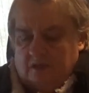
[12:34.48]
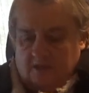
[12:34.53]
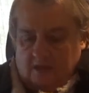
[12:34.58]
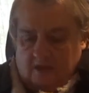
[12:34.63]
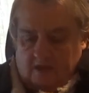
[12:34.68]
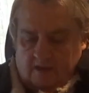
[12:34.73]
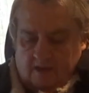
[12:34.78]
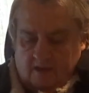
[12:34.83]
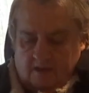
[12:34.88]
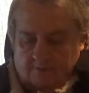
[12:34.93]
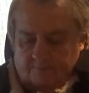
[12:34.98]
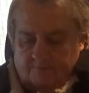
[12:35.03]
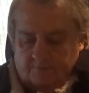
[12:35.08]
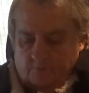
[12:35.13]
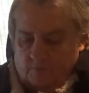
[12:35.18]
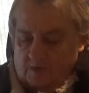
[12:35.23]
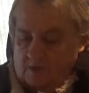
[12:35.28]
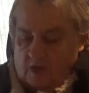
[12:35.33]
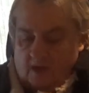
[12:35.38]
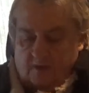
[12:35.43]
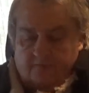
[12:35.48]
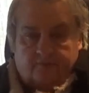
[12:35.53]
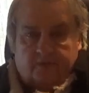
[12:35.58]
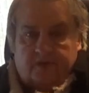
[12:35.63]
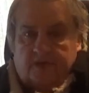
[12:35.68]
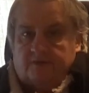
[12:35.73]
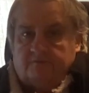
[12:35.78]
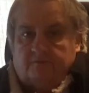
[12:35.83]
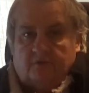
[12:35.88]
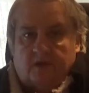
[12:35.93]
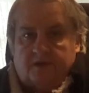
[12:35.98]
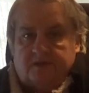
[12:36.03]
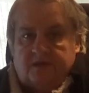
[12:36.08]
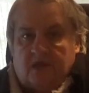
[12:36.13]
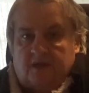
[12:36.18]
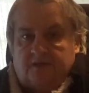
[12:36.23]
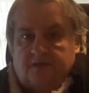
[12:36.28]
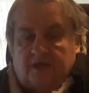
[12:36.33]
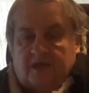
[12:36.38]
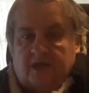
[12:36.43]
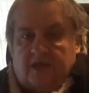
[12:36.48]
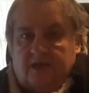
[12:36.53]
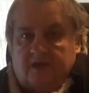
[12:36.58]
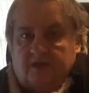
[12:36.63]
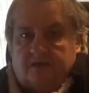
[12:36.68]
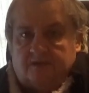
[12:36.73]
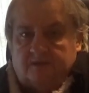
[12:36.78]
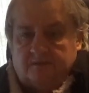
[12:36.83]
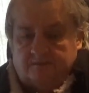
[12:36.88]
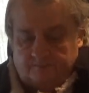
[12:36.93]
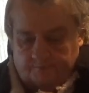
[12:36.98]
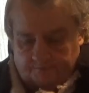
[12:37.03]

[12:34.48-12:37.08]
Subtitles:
We go for another ride down the lane.